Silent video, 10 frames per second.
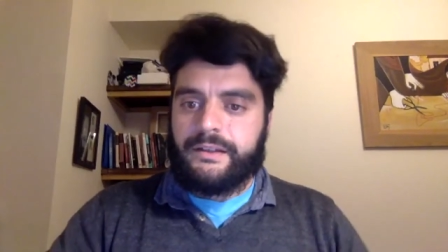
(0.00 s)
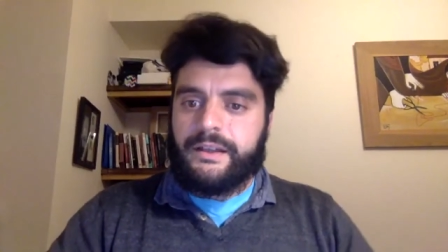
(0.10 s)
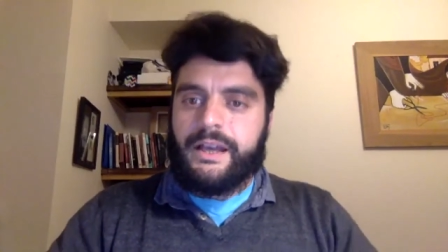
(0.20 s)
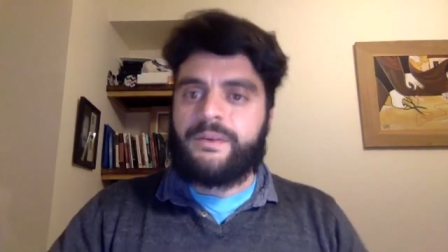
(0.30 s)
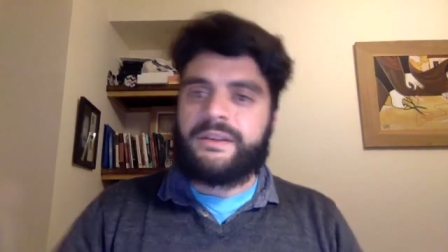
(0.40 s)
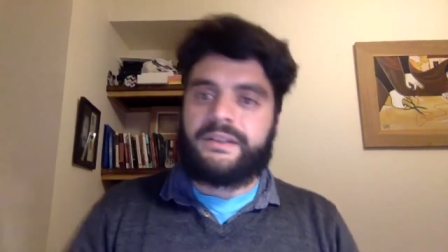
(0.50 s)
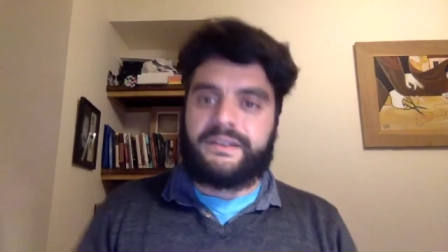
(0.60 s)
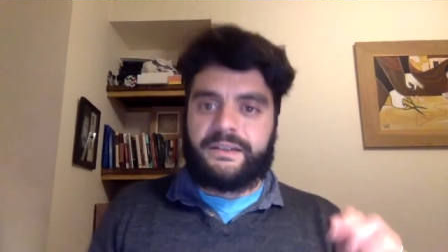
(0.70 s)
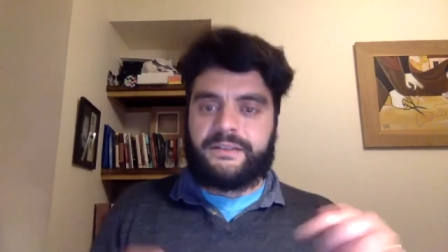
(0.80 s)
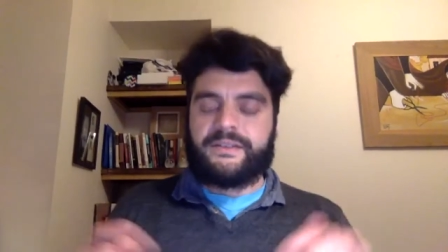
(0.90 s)
how did these
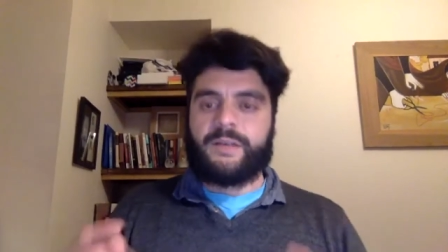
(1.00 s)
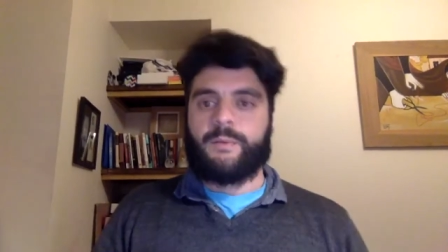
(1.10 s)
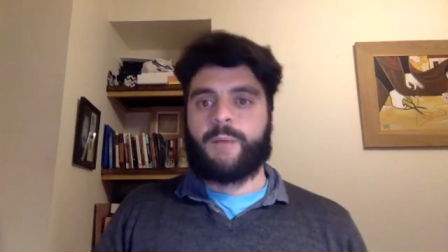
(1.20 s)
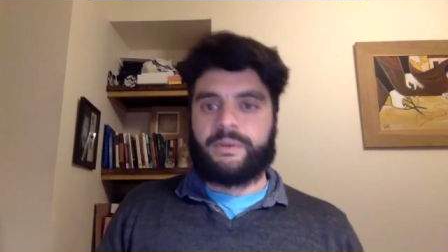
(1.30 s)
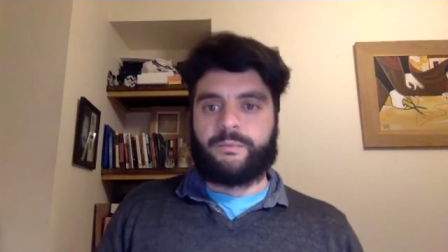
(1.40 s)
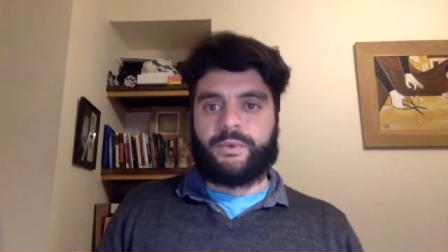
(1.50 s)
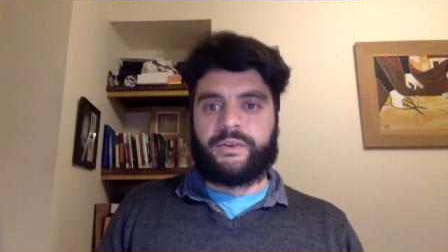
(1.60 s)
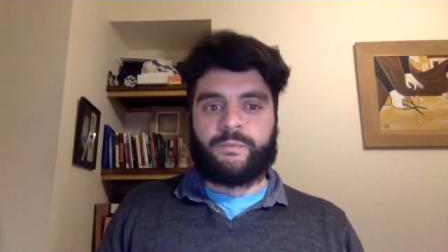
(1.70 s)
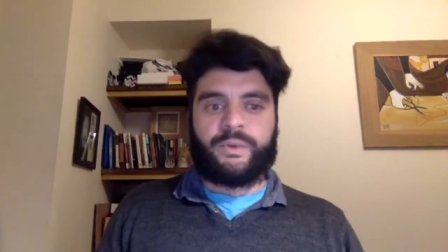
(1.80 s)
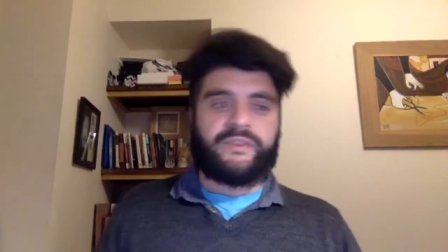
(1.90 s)
things come up in
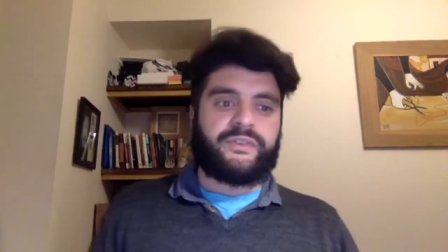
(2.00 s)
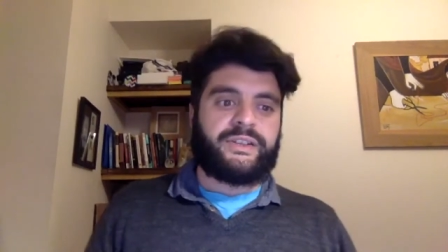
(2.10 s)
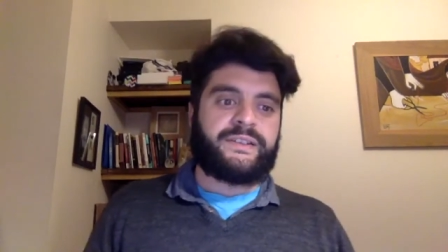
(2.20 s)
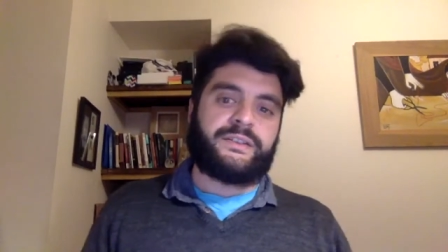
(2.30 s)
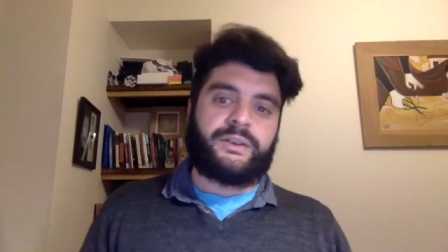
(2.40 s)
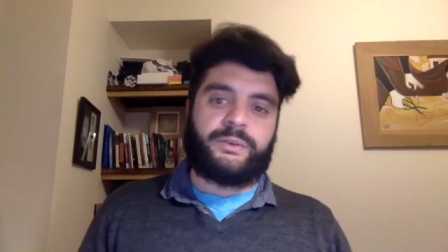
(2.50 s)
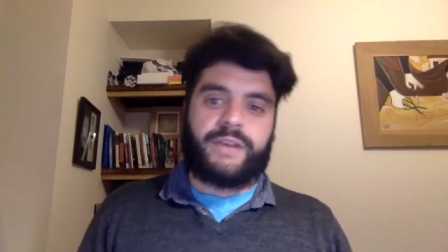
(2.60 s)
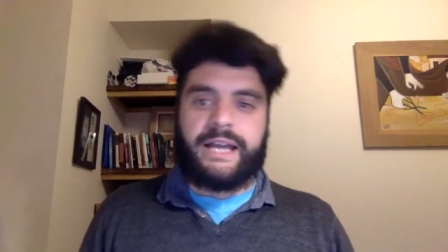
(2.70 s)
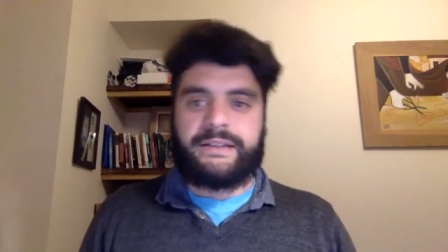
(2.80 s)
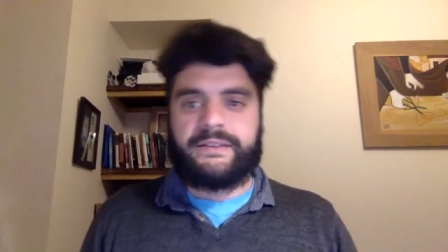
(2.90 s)
Moz? Was it, you know, you
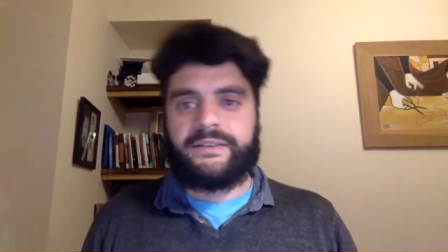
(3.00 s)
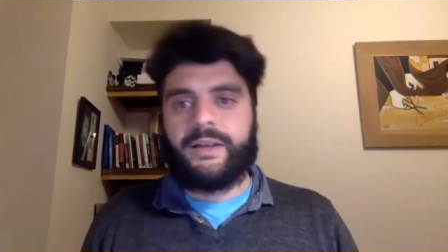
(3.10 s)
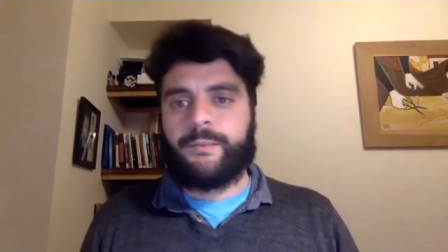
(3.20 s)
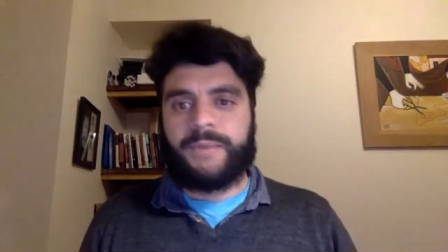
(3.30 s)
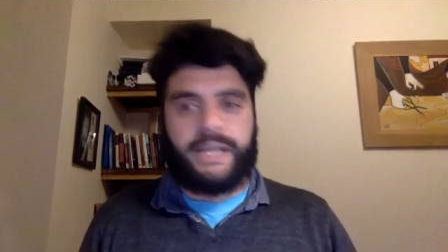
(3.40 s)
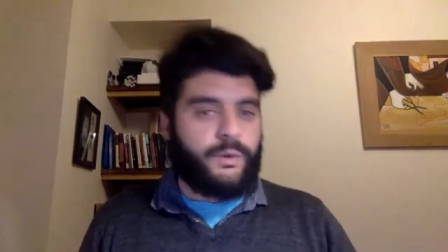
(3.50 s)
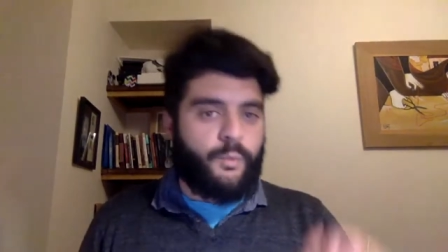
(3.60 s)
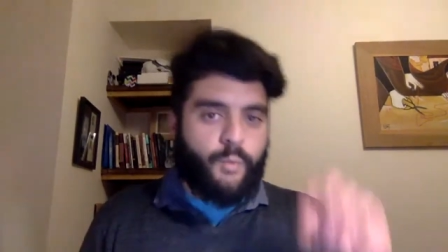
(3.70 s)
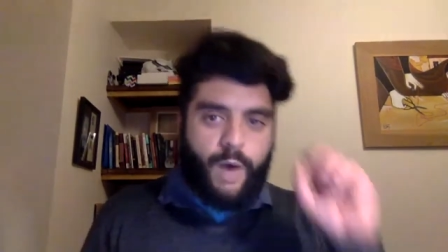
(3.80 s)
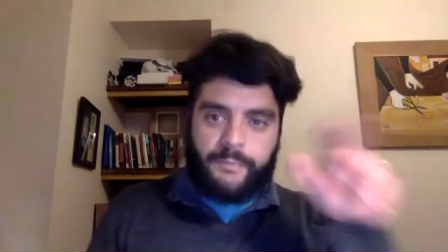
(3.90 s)
had some like
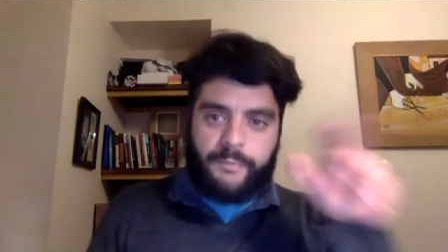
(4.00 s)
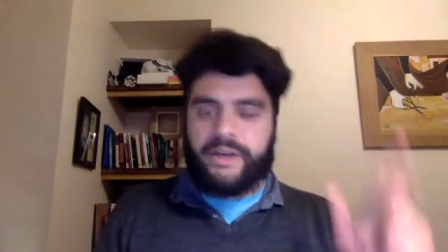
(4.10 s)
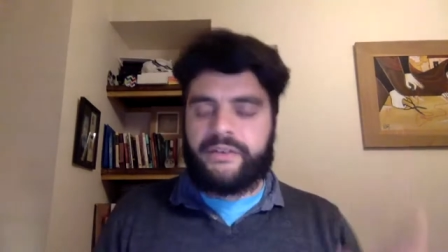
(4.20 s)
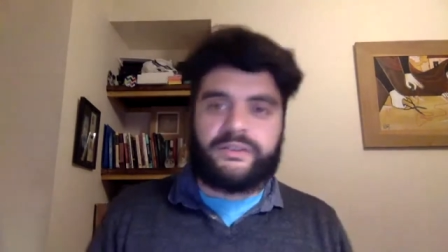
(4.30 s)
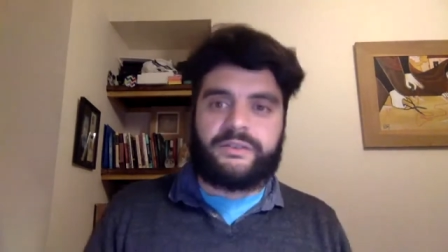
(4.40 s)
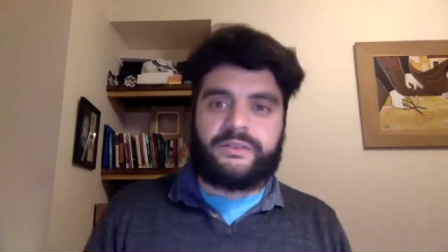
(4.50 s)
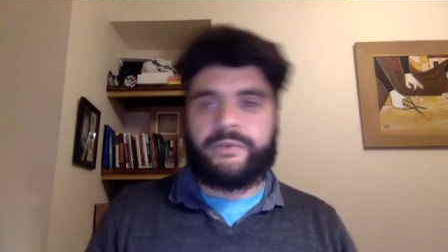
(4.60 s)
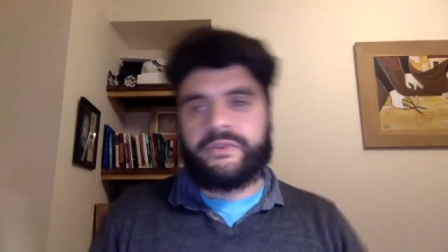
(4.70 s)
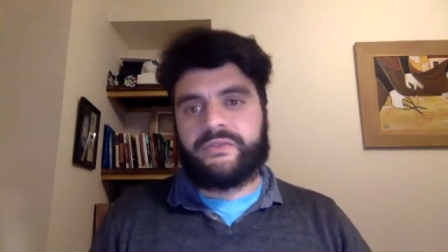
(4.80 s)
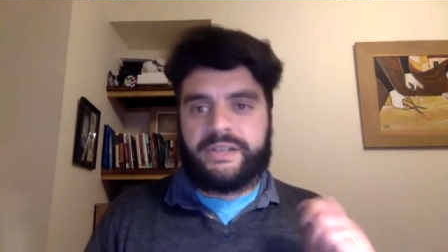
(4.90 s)
one person who
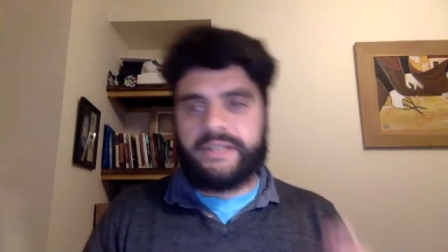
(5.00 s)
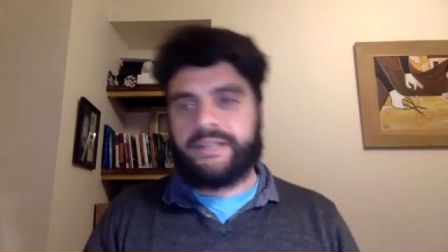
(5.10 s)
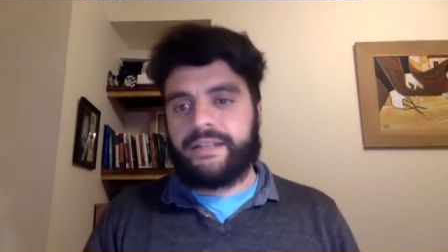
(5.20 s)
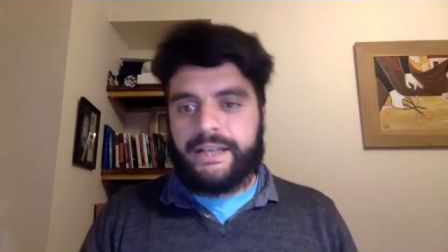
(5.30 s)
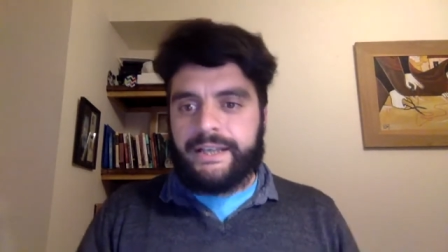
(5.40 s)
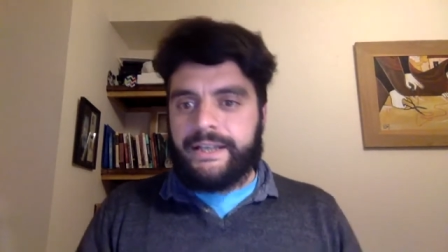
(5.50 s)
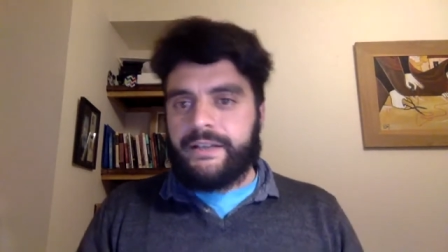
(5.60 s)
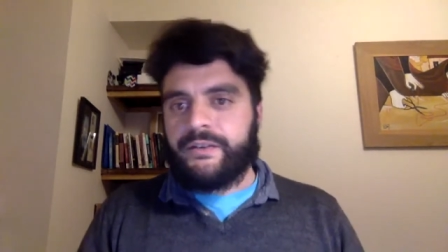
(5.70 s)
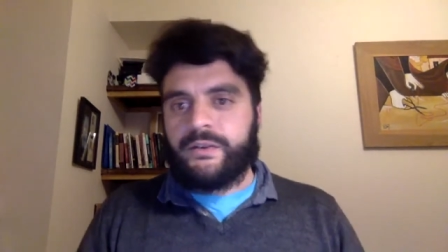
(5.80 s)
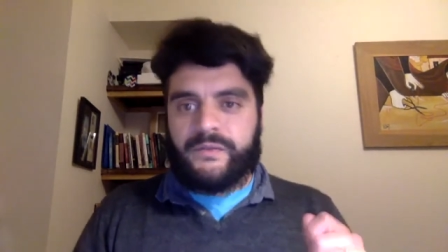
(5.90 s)
was really
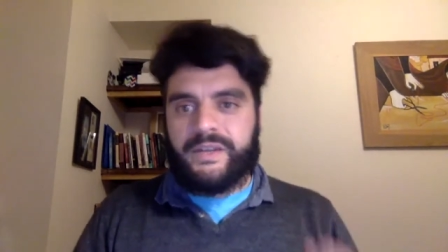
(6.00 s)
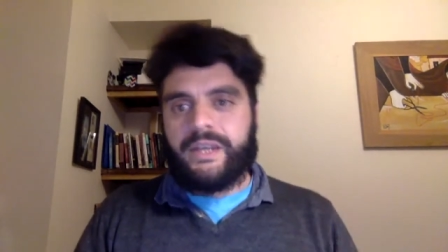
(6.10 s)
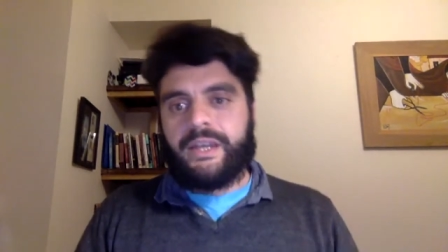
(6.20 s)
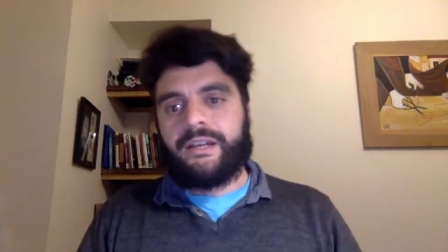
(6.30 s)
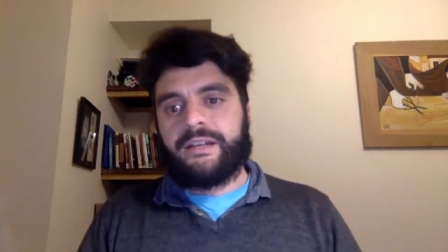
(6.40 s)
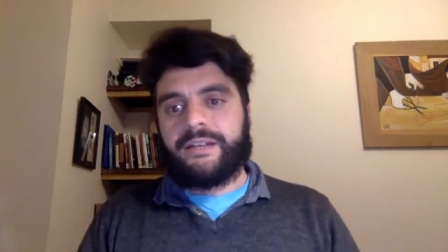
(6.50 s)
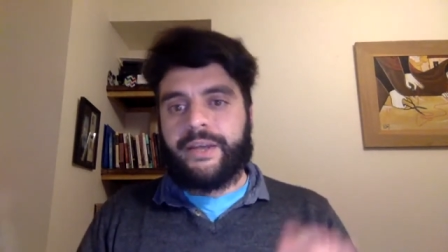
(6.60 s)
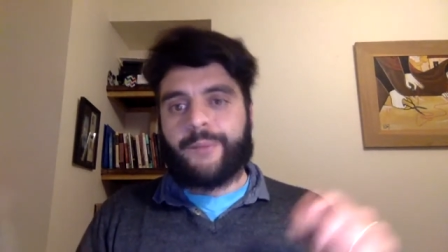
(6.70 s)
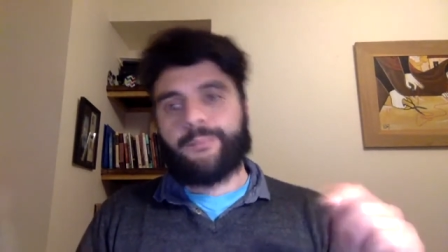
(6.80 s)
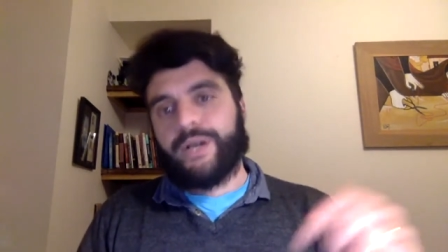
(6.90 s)
sort of keen and
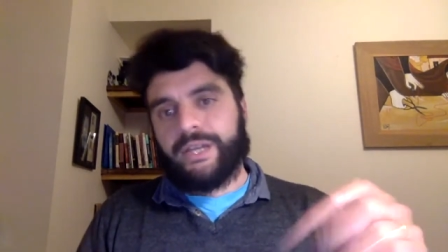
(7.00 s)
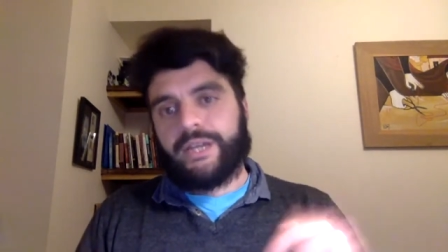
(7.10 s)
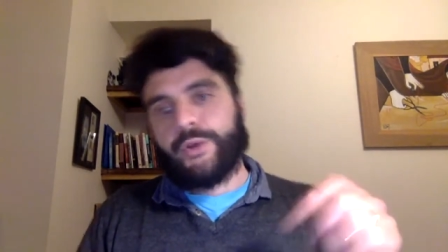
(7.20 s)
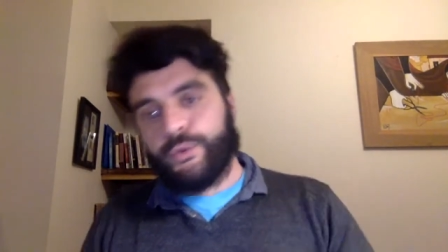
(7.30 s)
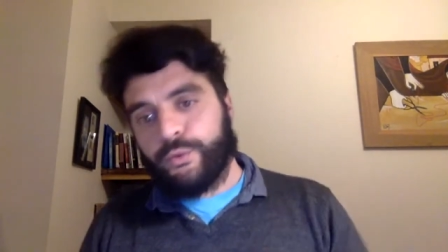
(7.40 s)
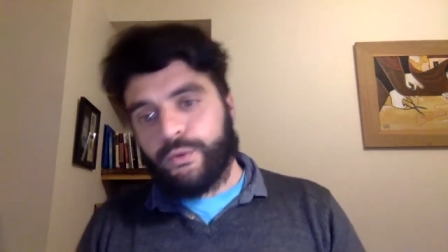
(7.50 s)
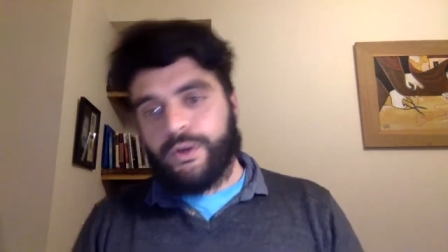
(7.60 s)
kept bugging you,